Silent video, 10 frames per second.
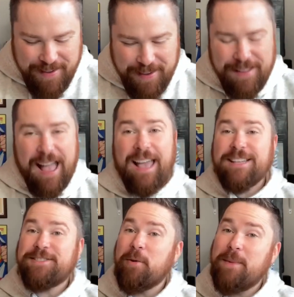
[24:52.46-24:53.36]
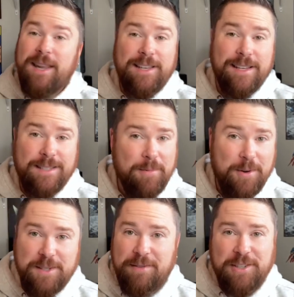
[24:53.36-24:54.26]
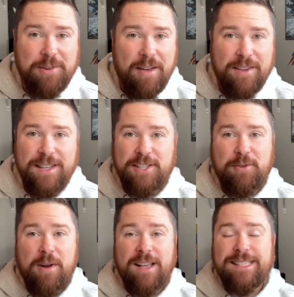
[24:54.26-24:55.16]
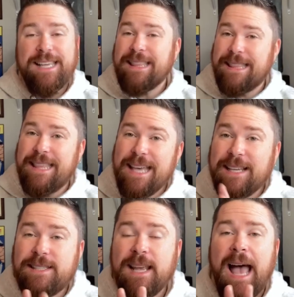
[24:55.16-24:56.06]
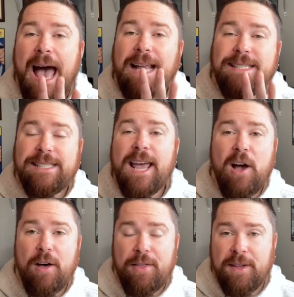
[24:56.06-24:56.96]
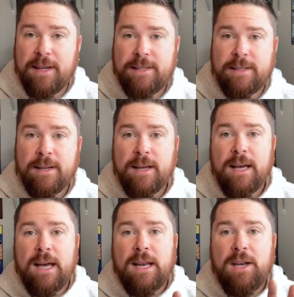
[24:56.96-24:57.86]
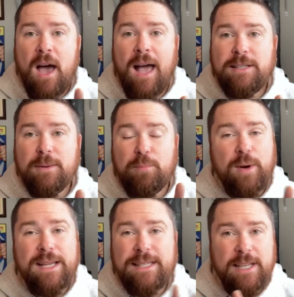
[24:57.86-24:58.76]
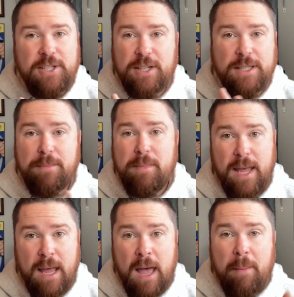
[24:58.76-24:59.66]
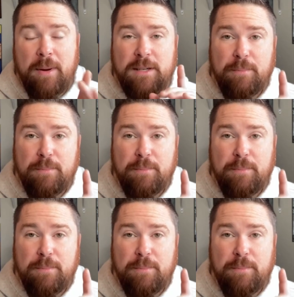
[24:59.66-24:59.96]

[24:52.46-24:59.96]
I got so many testimonies of extravagant generosity. And this, I say all this not to bring attention to me, but to